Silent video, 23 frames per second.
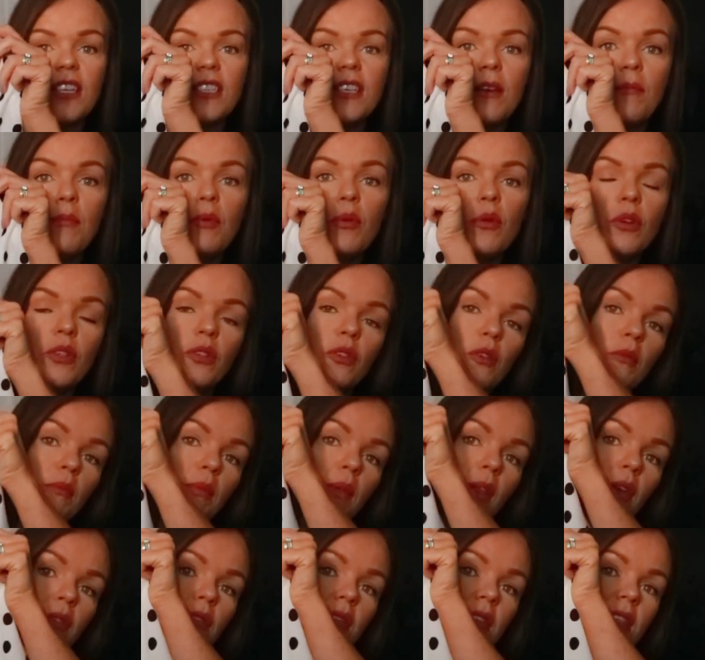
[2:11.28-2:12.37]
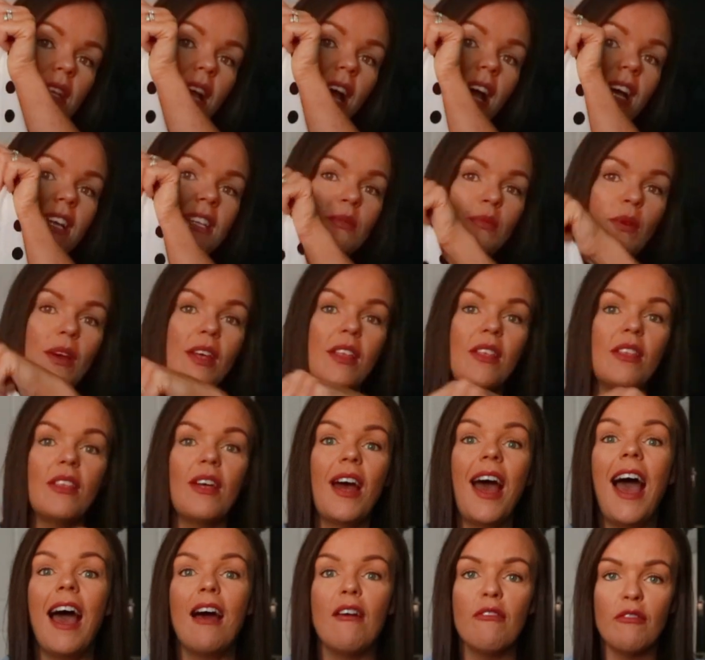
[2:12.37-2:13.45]
this polka dot blouse, as with
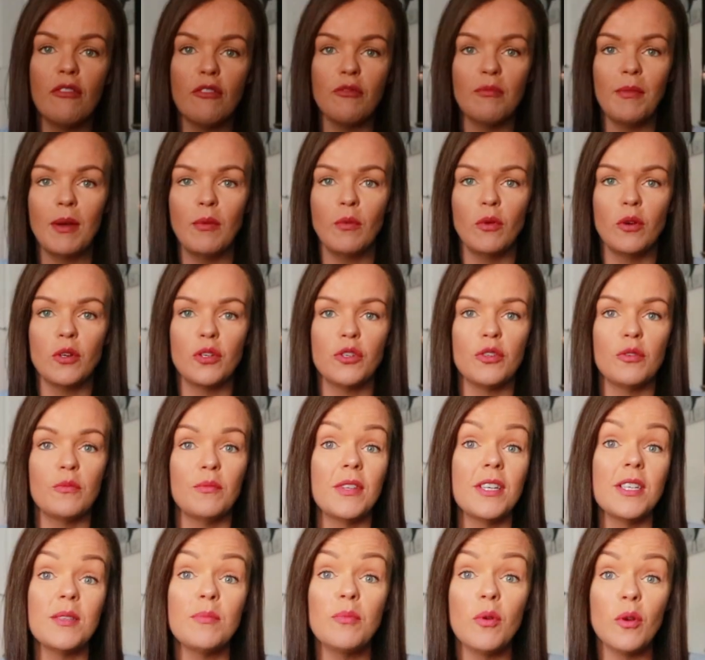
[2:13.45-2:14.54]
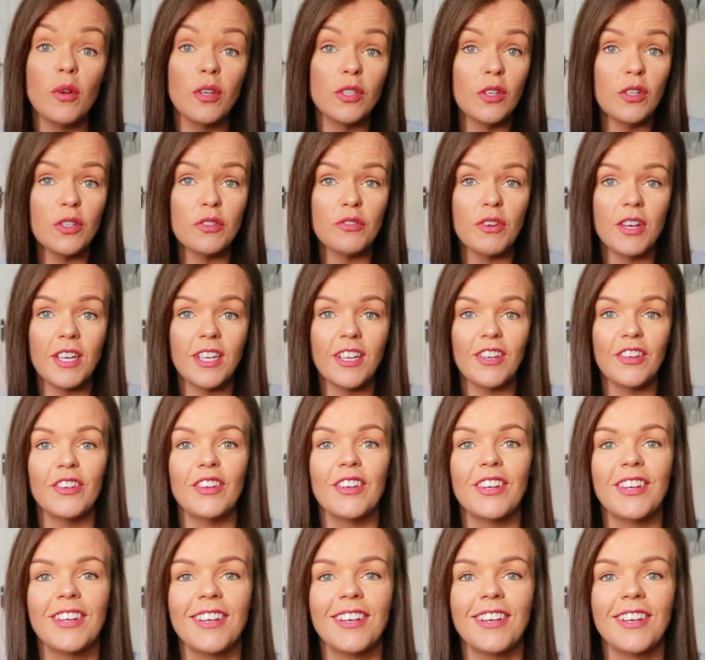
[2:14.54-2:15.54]
half of my wardrobe that's polka dots right now.